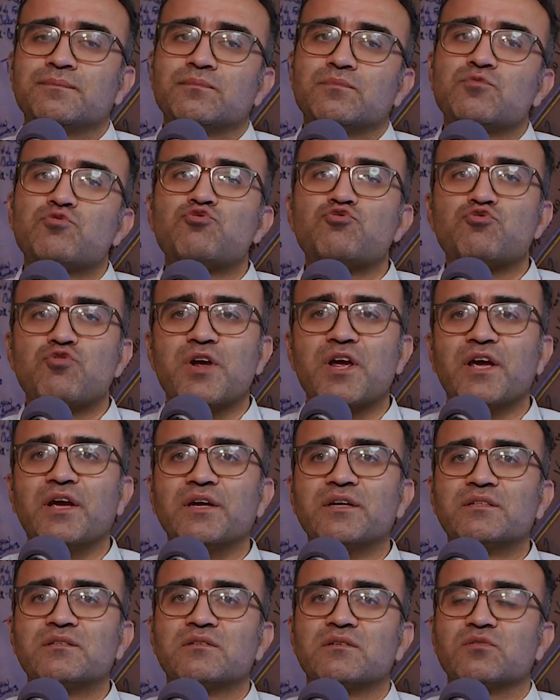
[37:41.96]

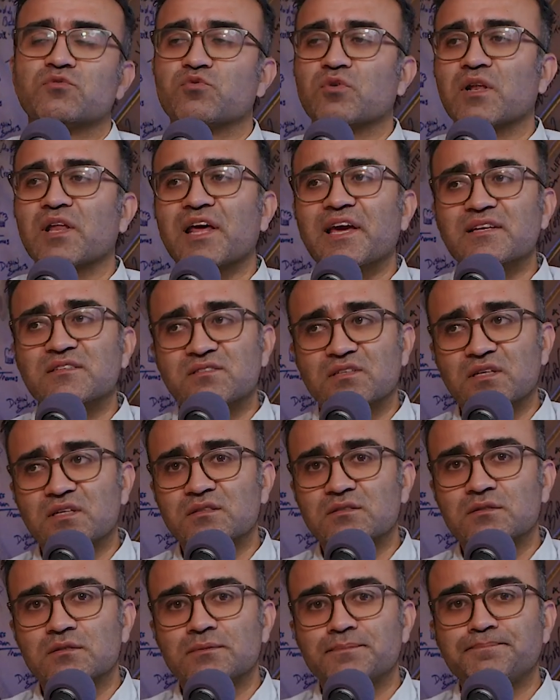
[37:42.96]

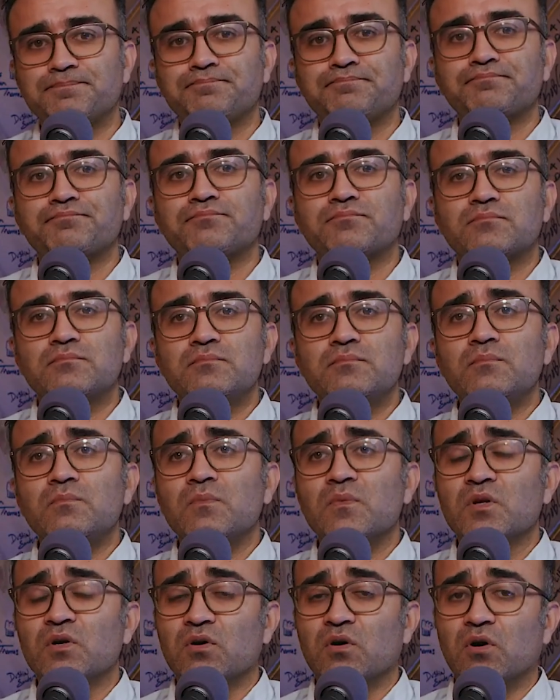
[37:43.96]
trade-related
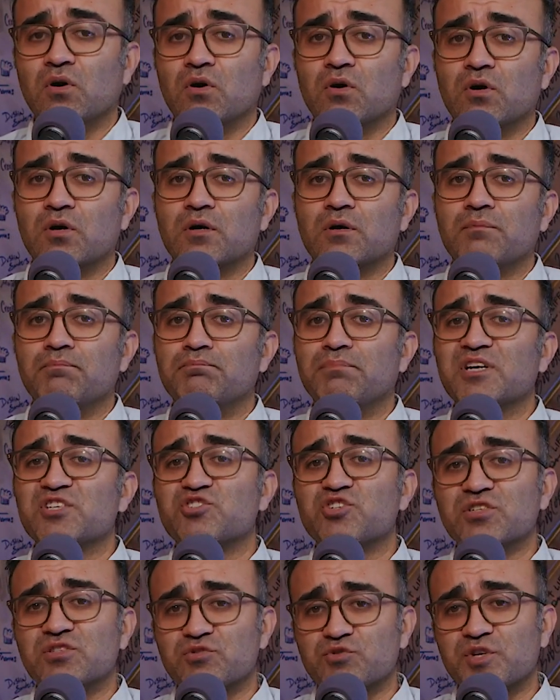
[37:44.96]
or
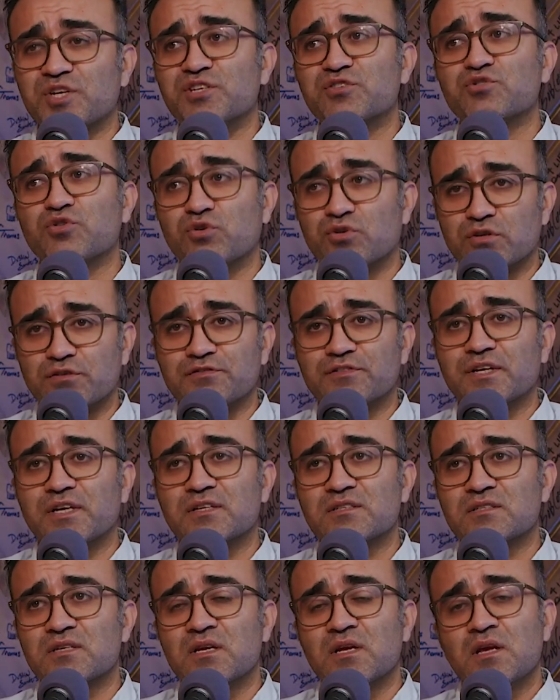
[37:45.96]
budgetary sort of things,